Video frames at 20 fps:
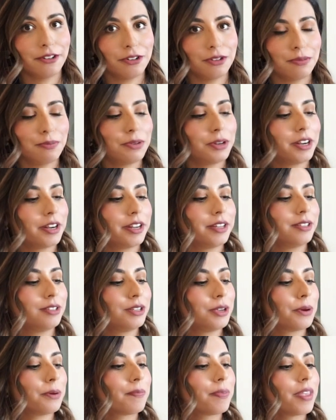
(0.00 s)
is pretty nice
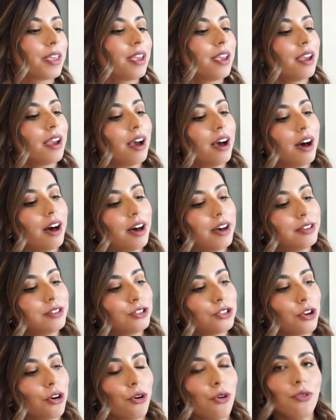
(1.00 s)
too.
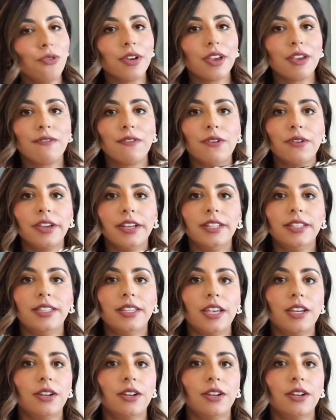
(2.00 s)
So if you can see,